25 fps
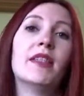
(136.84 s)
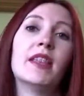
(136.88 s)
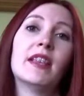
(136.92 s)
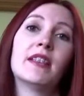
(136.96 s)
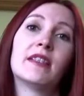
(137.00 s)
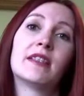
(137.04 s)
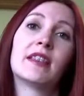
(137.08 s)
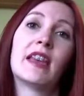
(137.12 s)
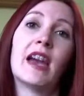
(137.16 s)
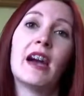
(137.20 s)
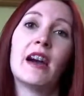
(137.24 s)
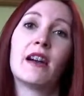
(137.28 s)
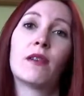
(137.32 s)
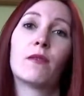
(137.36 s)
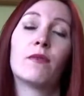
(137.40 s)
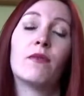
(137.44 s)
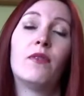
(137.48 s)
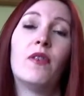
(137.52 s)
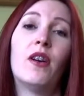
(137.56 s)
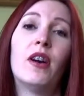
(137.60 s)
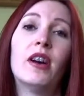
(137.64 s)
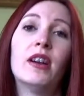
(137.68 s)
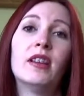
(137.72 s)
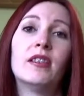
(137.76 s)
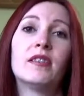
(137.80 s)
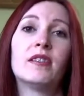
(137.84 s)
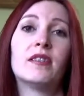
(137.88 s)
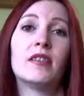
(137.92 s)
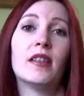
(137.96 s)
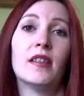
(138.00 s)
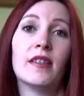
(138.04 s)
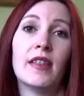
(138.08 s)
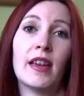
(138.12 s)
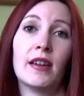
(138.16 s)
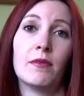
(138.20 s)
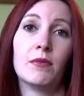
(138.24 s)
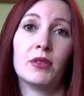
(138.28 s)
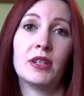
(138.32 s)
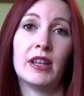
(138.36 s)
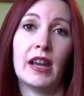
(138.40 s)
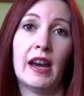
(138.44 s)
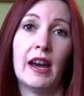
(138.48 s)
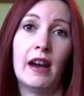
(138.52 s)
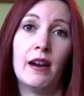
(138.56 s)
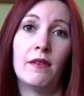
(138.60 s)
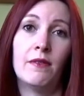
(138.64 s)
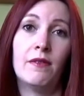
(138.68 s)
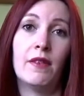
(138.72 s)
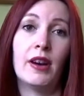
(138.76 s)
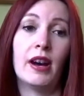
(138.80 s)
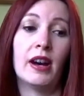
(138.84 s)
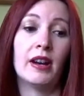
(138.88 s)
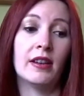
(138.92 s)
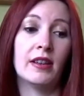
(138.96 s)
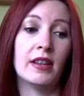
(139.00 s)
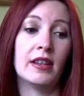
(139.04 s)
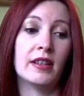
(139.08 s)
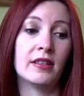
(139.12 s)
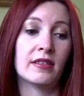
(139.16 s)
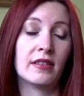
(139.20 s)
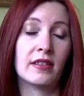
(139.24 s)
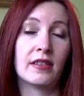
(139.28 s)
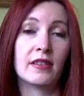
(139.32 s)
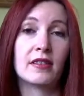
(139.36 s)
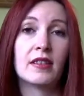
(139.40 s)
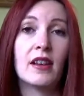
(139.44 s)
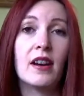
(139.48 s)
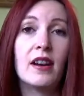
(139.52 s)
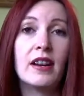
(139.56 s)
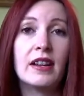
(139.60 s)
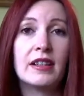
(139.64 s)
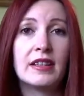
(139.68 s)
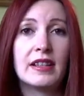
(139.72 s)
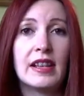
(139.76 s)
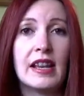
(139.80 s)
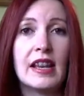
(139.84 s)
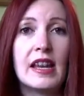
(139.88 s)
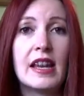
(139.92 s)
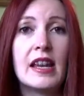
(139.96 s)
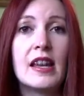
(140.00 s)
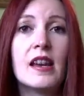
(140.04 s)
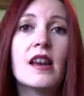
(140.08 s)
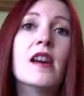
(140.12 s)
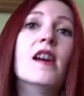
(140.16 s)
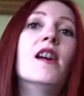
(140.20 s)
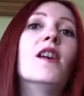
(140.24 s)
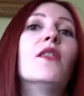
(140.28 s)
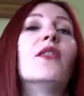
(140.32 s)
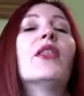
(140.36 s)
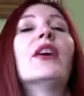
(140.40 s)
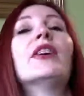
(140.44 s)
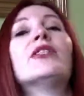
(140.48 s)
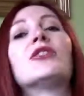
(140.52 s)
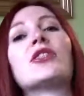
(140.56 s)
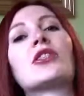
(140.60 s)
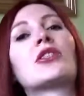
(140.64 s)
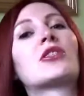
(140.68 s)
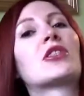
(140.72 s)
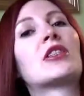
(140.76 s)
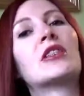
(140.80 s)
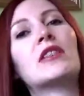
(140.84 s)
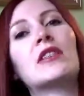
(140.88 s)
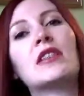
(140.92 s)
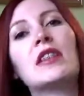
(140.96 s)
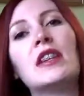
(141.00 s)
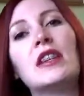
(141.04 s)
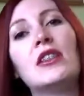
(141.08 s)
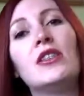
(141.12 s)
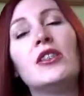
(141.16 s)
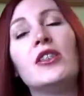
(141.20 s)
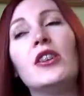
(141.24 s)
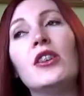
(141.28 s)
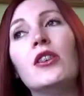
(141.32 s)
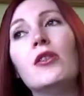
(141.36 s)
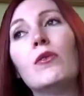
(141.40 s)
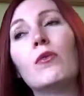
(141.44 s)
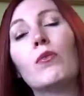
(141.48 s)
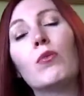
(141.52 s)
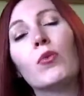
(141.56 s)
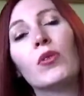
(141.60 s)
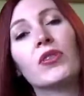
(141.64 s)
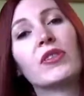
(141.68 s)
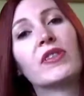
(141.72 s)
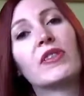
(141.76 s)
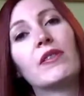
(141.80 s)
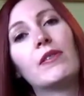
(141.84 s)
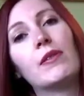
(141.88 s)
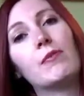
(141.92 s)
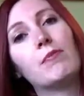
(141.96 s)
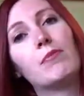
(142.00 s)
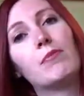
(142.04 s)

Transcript: these gang fights that they would have in society, they just continue once they're in